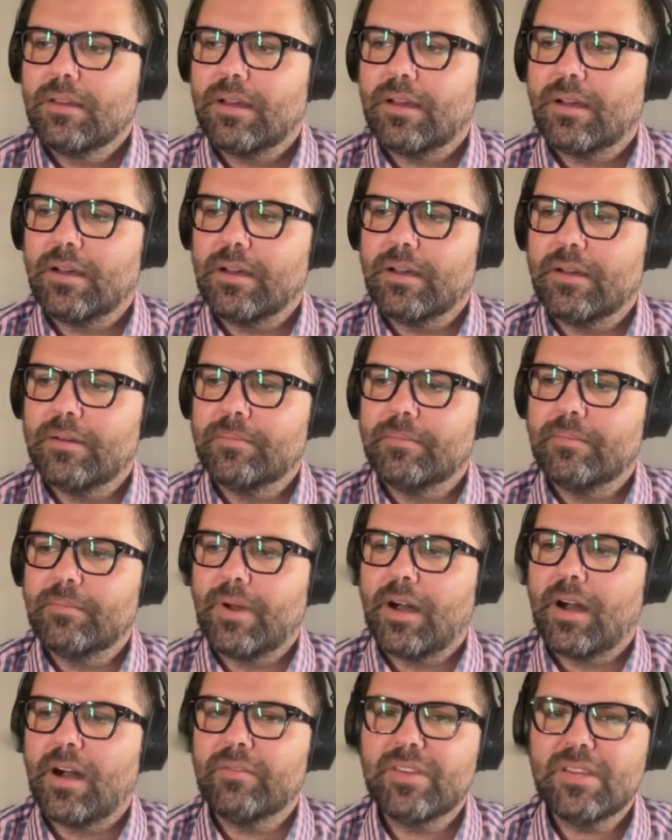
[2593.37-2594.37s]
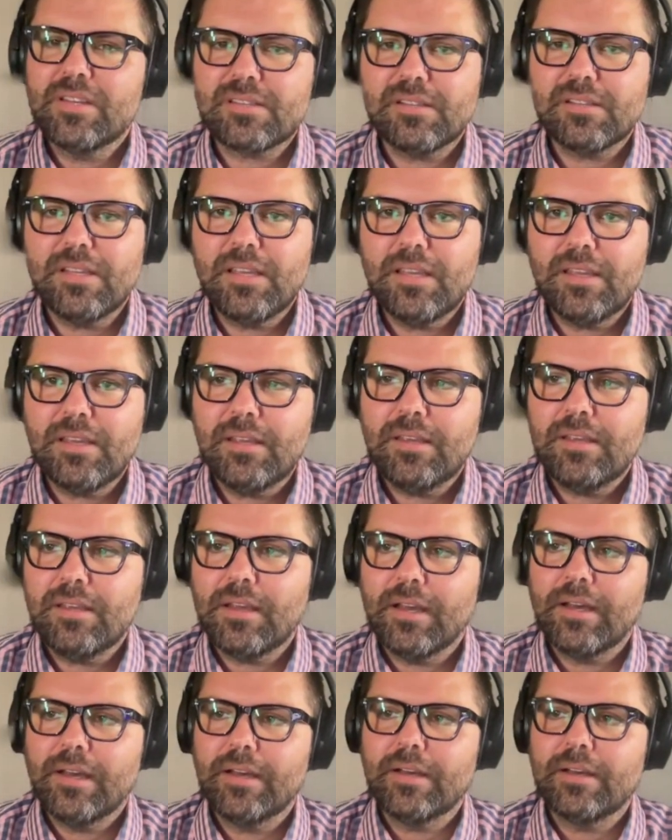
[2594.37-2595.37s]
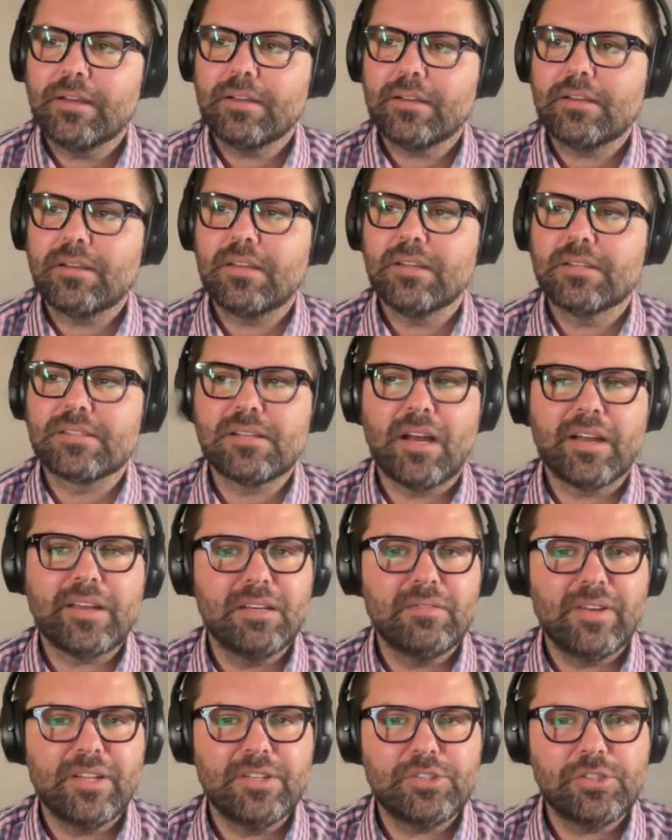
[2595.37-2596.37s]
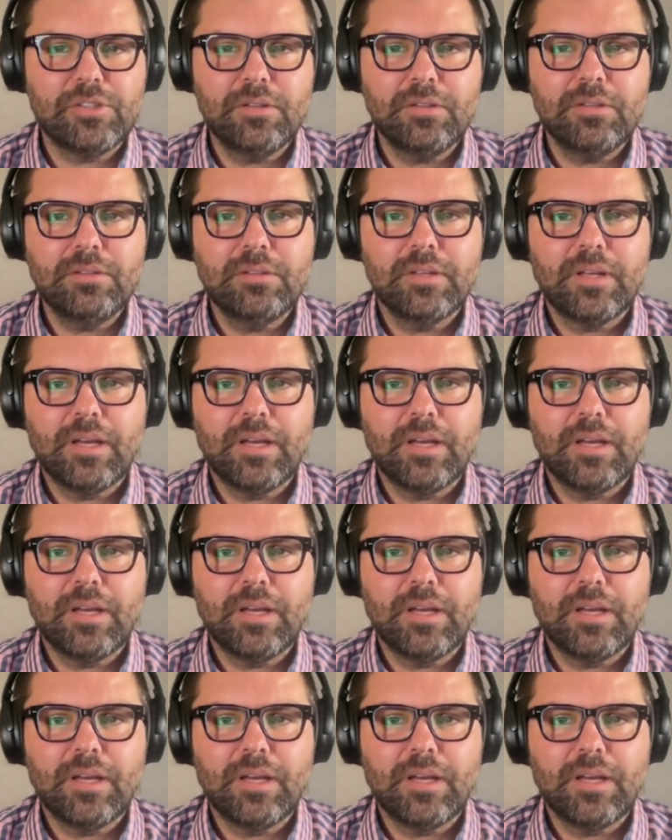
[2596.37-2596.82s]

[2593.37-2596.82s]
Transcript: obviously it's not conventional.